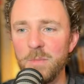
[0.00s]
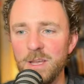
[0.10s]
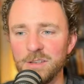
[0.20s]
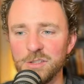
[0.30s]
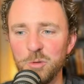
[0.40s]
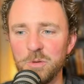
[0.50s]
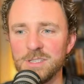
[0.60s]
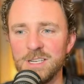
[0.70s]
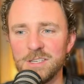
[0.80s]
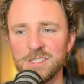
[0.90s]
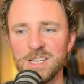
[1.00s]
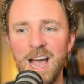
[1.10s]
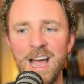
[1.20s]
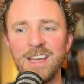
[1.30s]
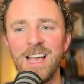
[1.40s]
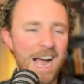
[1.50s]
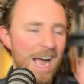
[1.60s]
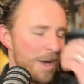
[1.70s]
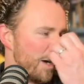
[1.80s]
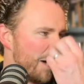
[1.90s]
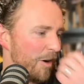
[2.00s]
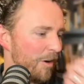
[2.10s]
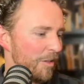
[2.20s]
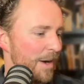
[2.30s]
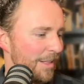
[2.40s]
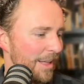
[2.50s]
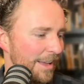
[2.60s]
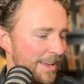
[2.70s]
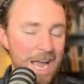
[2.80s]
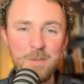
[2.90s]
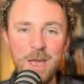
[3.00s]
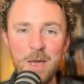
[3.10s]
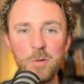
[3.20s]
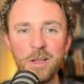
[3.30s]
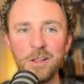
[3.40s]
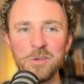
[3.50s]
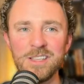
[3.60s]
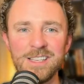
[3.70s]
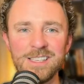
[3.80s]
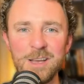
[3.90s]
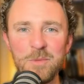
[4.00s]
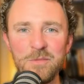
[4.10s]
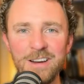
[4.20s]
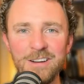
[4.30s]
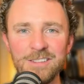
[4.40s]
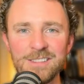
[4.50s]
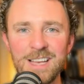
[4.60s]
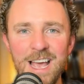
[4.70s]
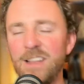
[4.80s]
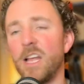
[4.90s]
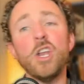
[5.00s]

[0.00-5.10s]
the superstitious guy, I'm all about like, hey, maybe we lose in the semifinals. And